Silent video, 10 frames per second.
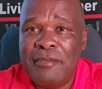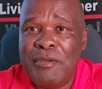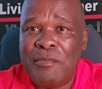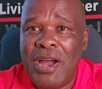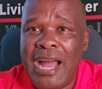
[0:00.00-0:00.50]
And the uh,
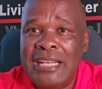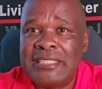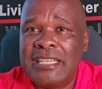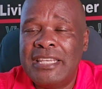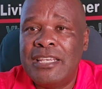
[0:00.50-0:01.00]
people are
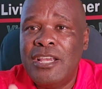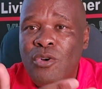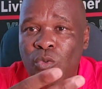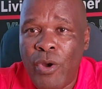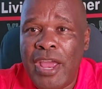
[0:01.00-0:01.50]
asking,
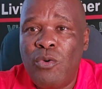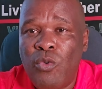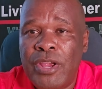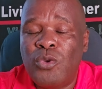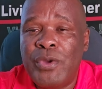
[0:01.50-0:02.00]
where
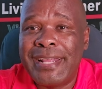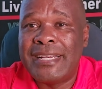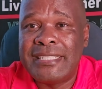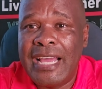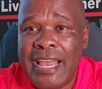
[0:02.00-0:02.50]
will we
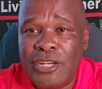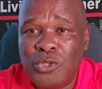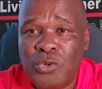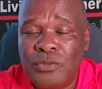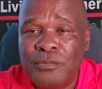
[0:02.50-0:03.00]
retire
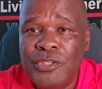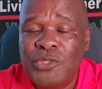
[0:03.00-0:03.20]
to?